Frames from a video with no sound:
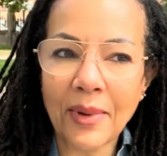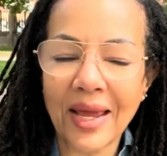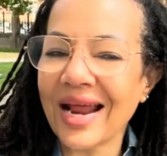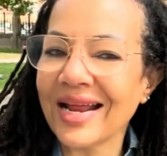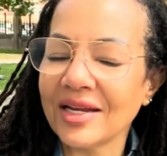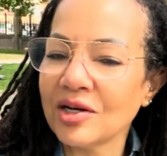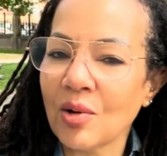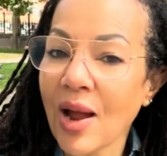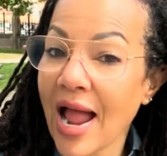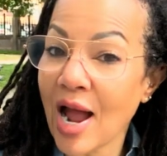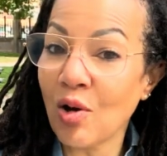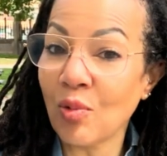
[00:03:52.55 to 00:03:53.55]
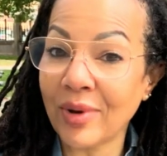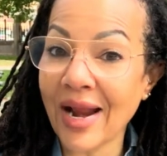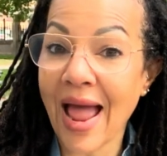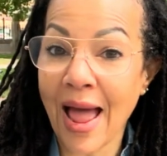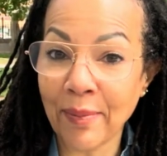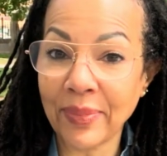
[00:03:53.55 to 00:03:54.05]
and I didn't know how it would
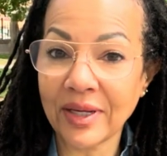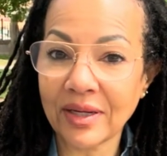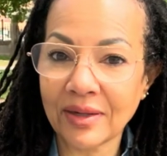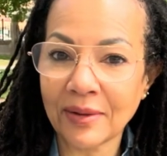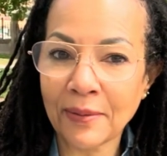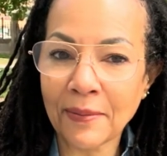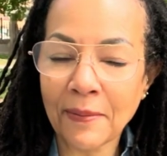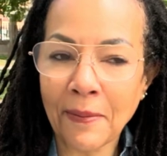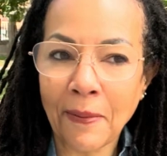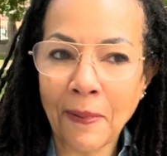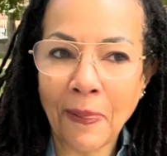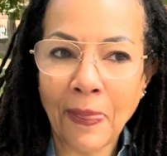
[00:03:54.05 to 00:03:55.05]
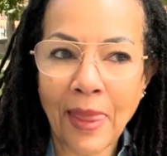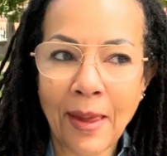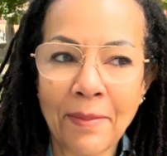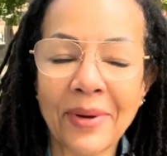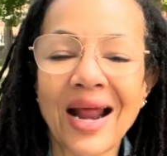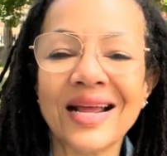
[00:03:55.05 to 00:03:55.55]
happen,
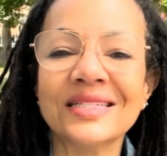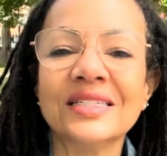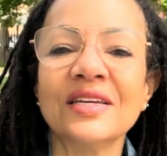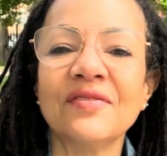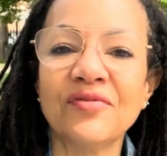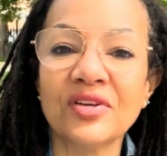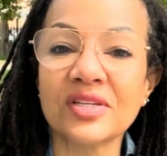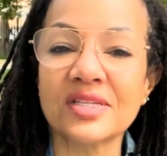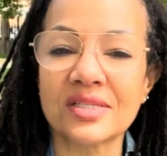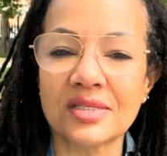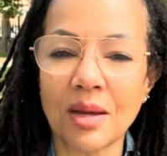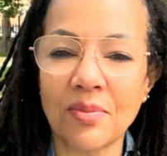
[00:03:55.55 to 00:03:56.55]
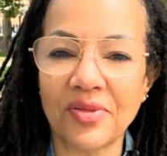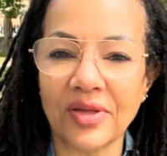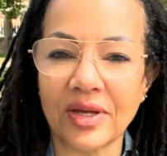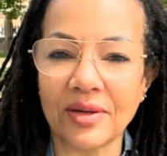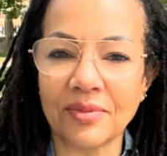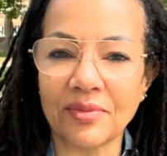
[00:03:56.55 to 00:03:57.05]
but I did feel something.